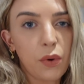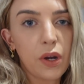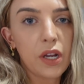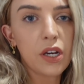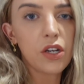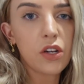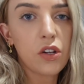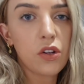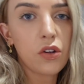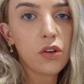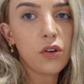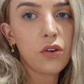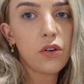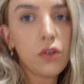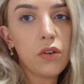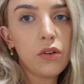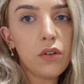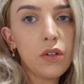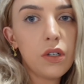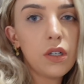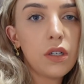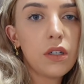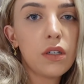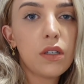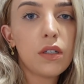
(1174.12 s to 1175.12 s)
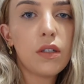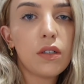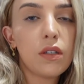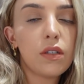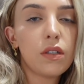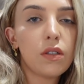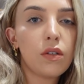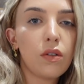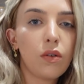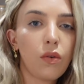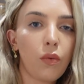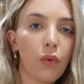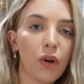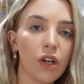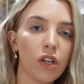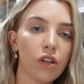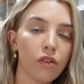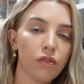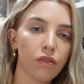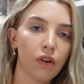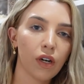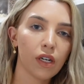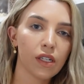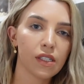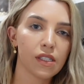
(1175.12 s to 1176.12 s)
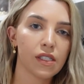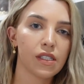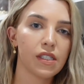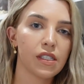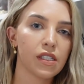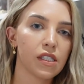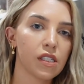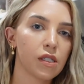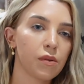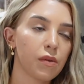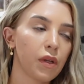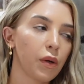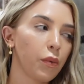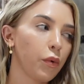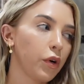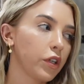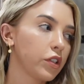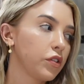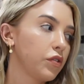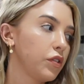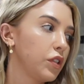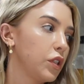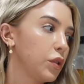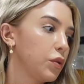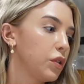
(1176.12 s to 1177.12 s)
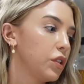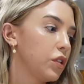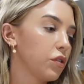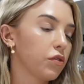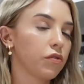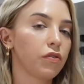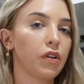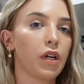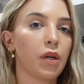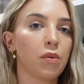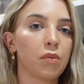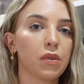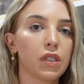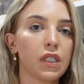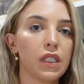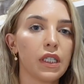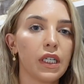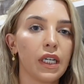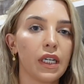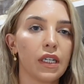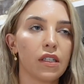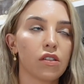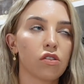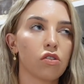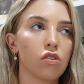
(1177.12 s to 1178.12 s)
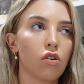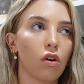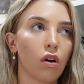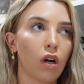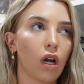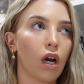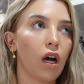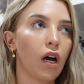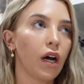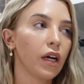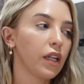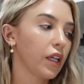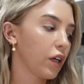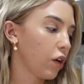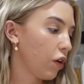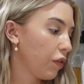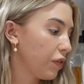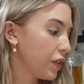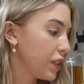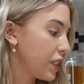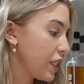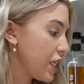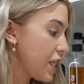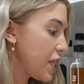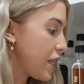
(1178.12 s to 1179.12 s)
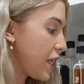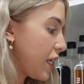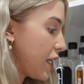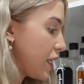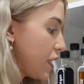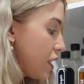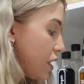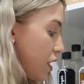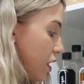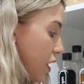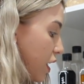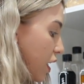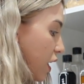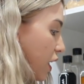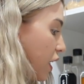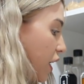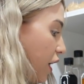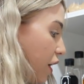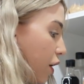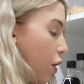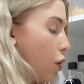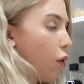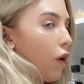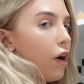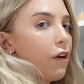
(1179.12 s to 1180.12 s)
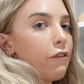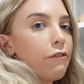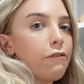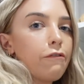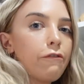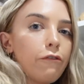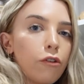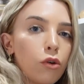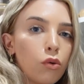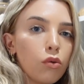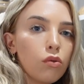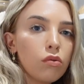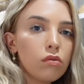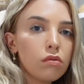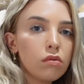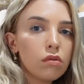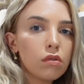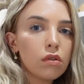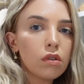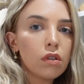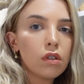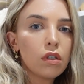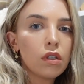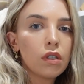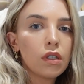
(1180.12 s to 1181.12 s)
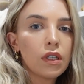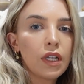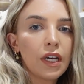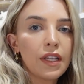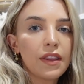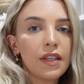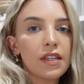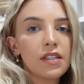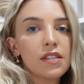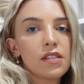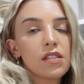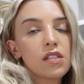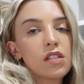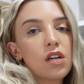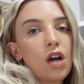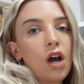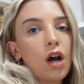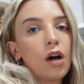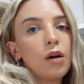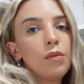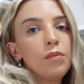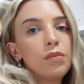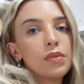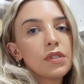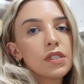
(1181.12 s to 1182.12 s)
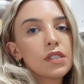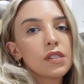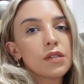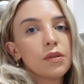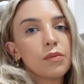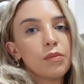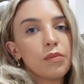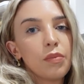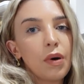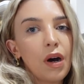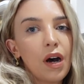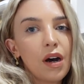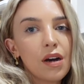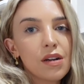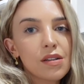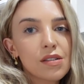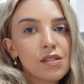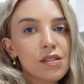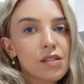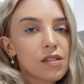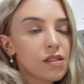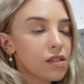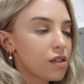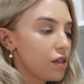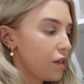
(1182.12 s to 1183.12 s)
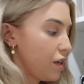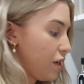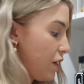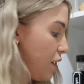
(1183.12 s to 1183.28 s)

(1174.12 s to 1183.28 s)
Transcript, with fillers: when you find a system that works for you and your family, it is not hard. Like obviously these can get quite full, like these tubs, but